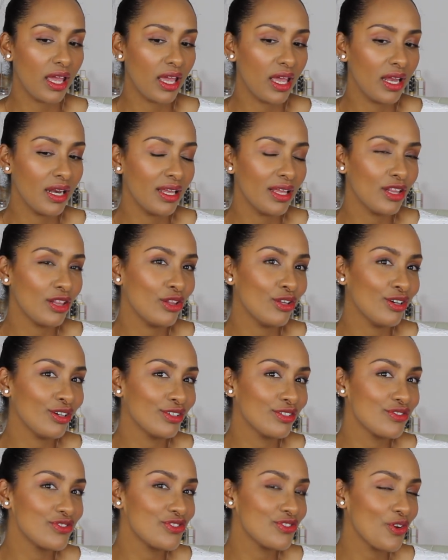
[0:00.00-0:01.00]
And it
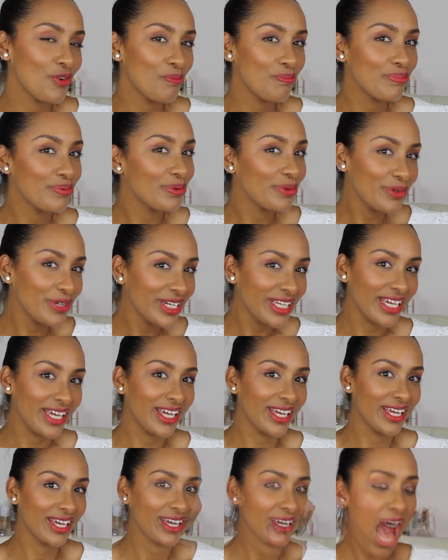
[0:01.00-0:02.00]
looks so
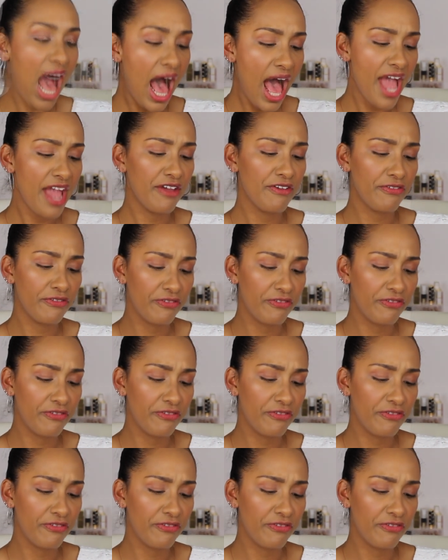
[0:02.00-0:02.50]
pretty. I